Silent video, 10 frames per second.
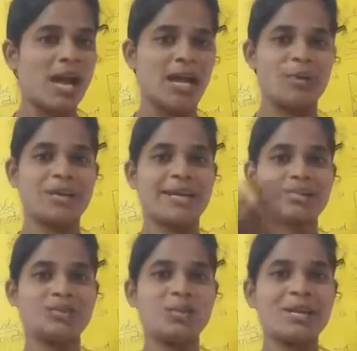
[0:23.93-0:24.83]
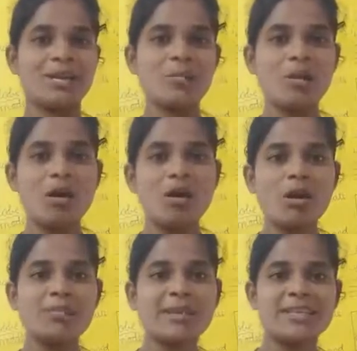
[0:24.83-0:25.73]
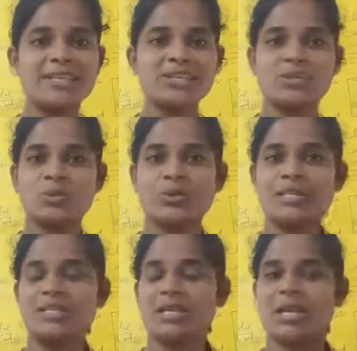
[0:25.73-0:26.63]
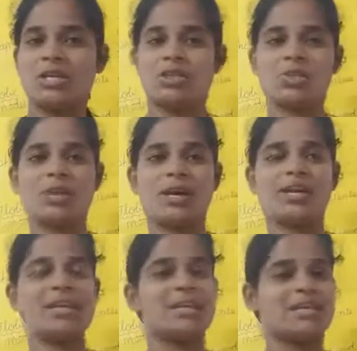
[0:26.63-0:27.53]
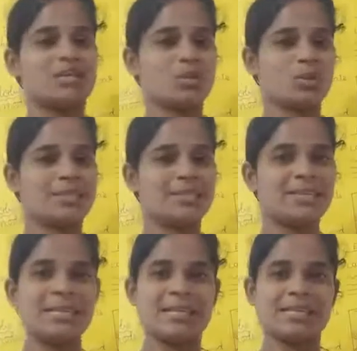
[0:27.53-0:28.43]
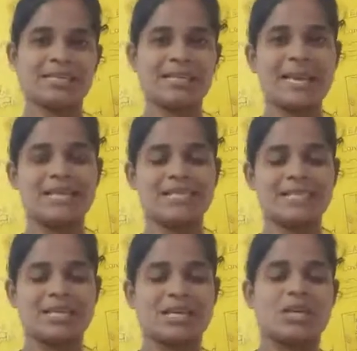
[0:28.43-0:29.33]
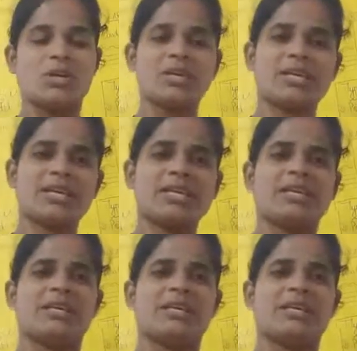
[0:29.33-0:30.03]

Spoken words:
I would like to welcome all my dear students to our social class. Okay.